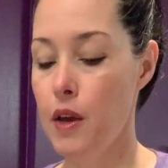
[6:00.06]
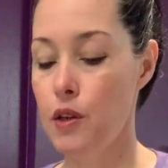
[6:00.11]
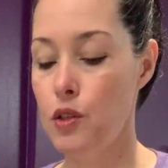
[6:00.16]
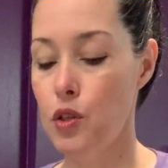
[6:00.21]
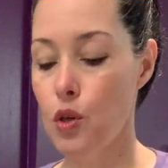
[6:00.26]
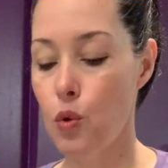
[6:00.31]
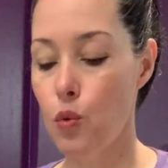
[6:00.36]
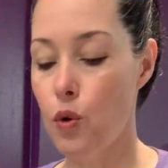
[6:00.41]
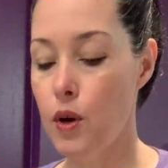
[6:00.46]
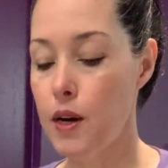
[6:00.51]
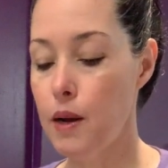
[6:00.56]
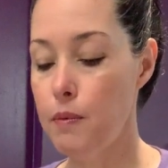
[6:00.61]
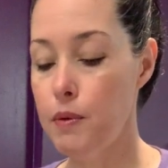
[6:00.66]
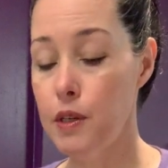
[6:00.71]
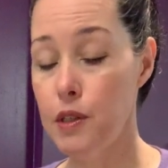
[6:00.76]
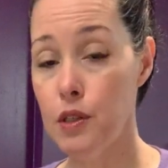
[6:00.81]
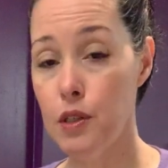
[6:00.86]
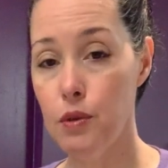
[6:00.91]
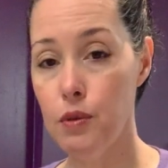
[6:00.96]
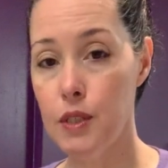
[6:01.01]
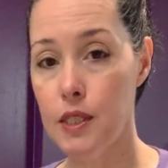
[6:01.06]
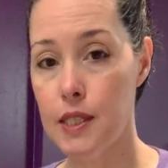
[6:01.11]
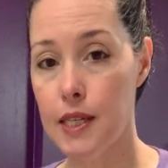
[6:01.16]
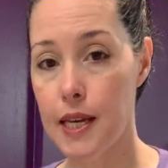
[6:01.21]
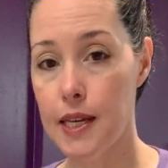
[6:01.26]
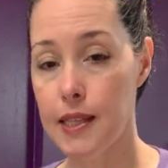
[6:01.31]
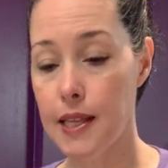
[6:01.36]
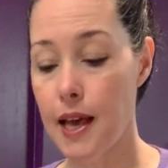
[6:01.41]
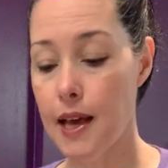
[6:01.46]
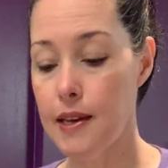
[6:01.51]
So what I'm going to do is
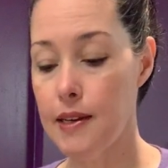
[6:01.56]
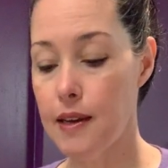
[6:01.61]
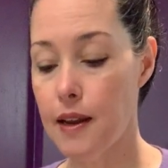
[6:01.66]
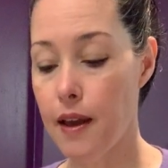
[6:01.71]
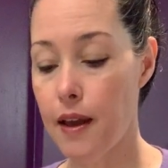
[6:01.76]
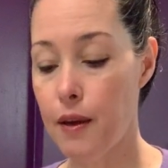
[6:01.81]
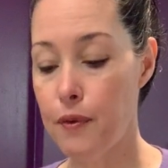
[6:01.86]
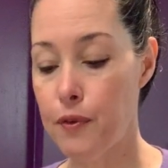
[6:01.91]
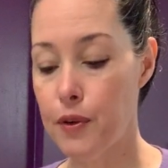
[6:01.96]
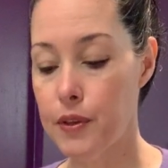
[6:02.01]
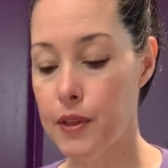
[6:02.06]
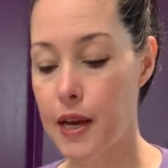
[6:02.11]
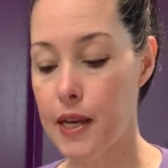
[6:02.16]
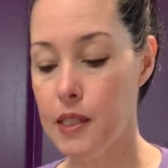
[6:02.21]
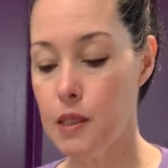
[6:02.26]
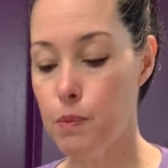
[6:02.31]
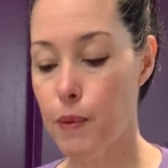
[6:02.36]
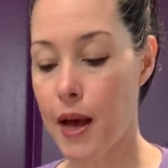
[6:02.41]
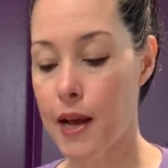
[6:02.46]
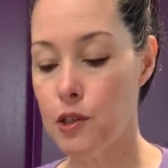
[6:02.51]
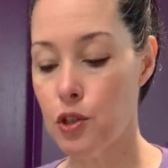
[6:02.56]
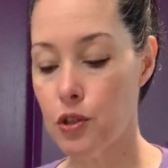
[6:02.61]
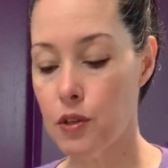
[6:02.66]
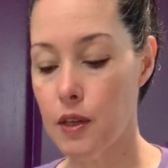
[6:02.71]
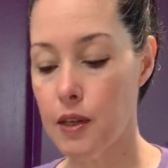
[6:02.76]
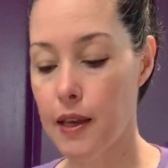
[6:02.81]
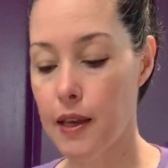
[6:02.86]
take that knife or that spatula